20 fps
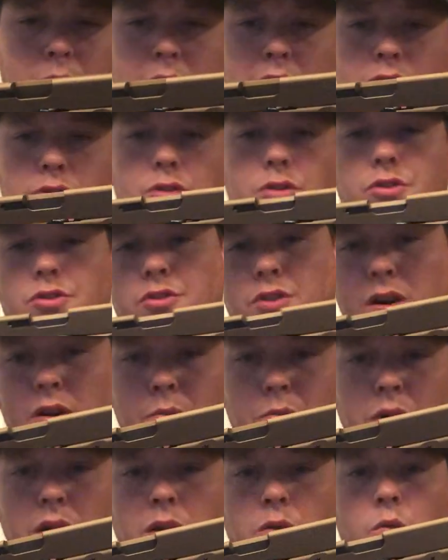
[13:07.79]
measure the trigger
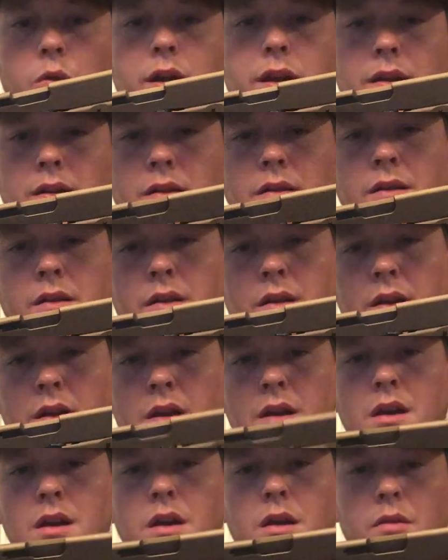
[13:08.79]
break weight,
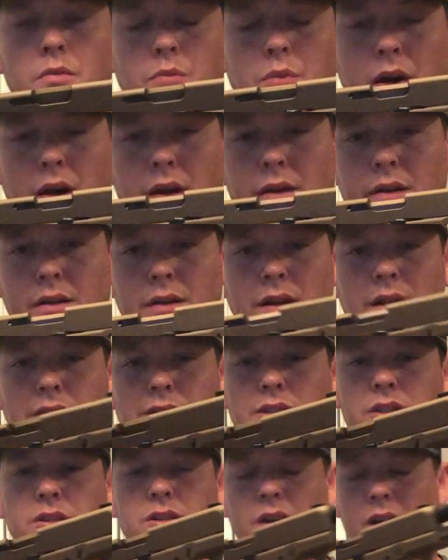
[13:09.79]
but
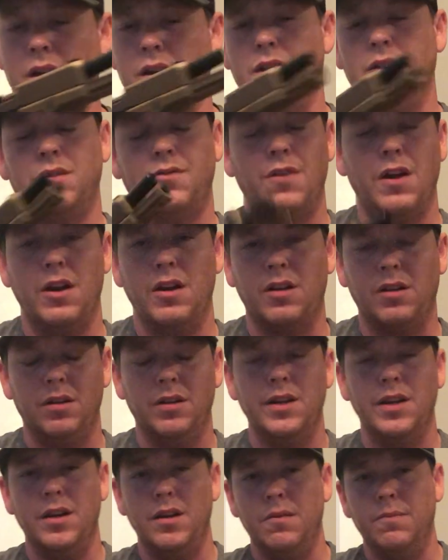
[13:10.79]
it's very
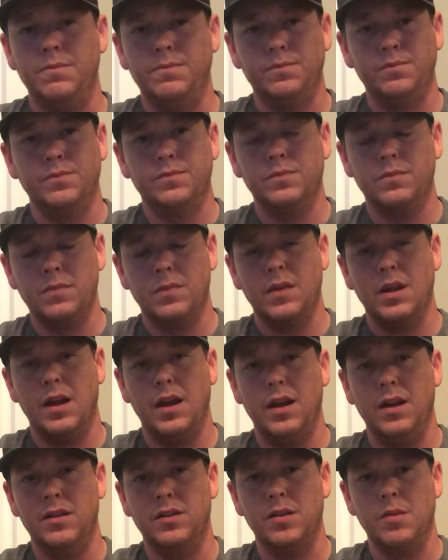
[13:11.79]
clean,
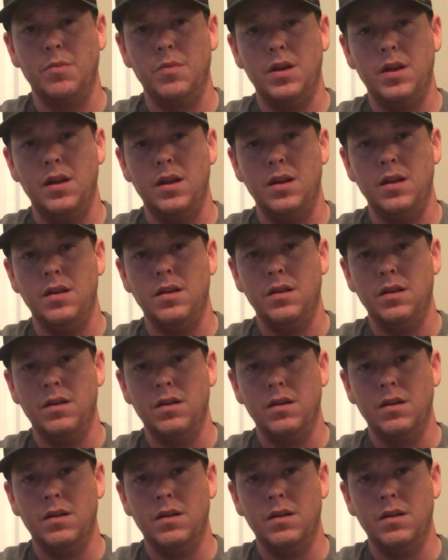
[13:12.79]
and to me,